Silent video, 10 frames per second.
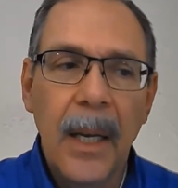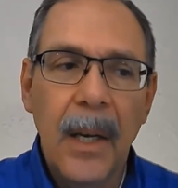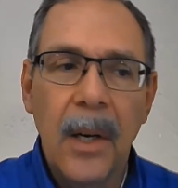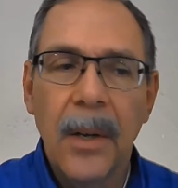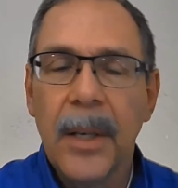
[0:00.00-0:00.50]

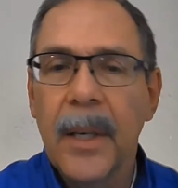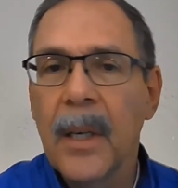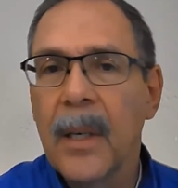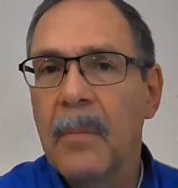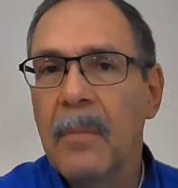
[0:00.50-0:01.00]
Are
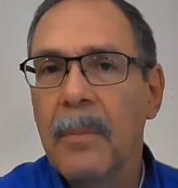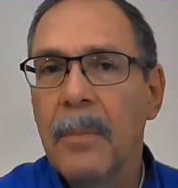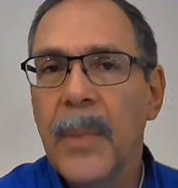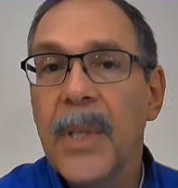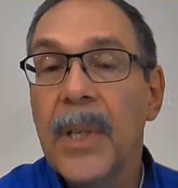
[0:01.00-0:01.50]
there
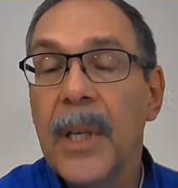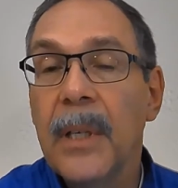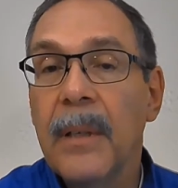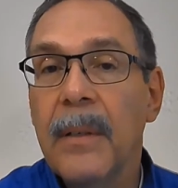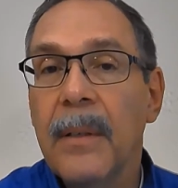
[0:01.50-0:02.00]

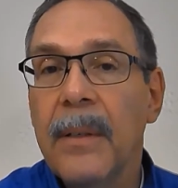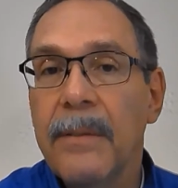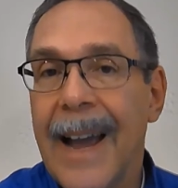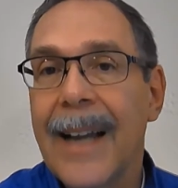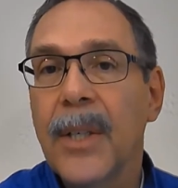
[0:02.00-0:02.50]
missing
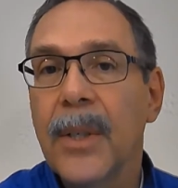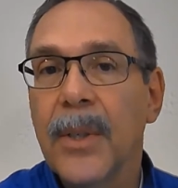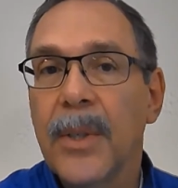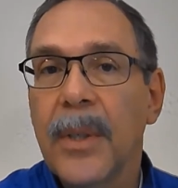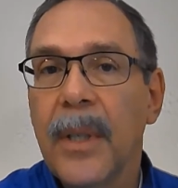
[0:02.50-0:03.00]
factors?